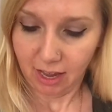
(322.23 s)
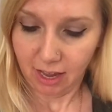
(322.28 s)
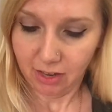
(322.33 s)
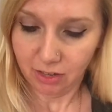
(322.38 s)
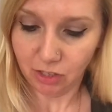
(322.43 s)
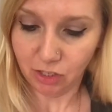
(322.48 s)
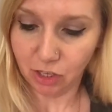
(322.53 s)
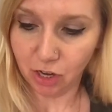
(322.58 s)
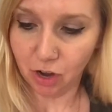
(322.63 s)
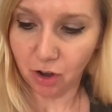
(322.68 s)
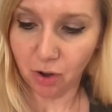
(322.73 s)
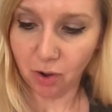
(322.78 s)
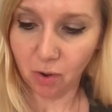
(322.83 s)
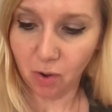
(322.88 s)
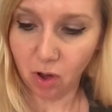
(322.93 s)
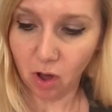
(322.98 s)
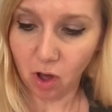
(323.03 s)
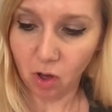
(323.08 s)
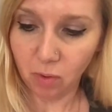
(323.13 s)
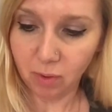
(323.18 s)

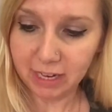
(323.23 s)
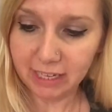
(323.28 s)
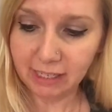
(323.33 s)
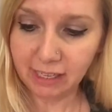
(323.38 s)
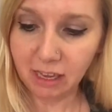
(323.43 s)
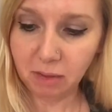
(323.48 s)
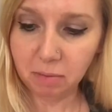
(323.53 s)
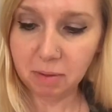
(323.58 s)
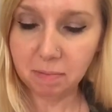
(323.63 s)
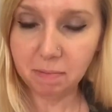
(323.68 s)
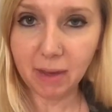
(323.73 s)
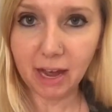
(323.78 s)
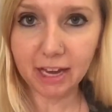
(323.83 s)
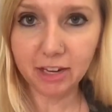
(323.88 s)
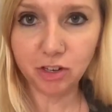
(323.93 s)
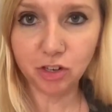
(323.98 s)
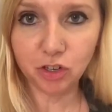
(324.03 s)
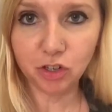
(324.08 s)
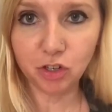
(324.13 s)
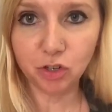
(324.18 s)
So always keep in
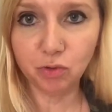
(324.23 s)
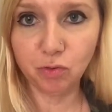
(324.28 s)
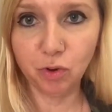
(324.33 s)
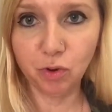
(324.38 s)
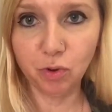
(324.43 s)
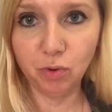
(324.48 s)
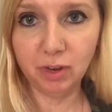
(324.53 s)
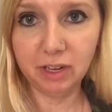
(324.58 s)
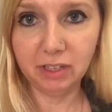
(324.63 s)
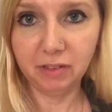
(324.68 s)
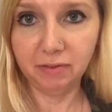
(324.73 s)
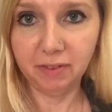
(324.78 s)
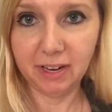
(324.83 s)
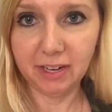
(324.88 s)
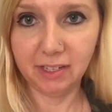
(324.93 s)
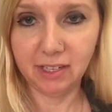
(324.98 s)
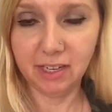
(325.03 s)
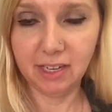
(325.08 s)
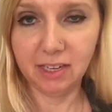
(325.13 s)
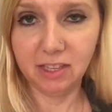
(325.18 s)
mind your screw is
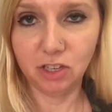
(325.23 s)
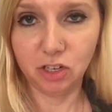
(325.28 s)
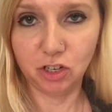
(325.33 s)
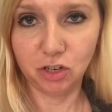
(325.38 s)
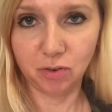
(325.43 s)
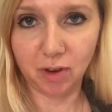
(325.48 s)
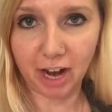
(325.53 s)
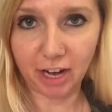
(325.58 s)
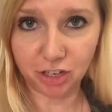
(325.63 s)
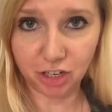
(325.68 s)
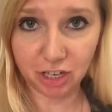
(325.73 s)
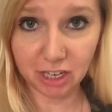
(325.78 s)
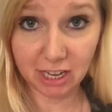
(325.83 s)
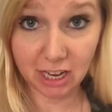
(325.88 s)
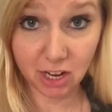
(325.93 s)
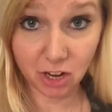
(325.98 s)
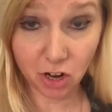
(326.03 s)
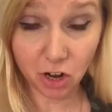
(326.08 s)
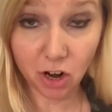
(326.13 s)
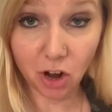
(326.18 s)
facing in the direction
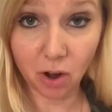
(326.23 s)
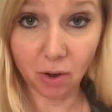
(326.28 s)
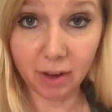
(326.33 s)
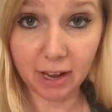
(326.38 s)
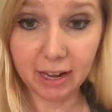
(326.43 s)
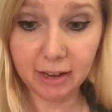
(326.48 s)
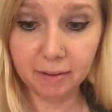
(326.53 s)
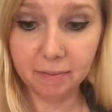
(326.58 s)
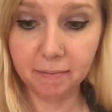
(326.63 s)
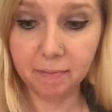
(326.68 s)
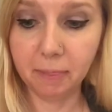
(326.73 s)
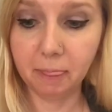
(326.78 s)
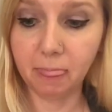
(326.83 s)
that you're going,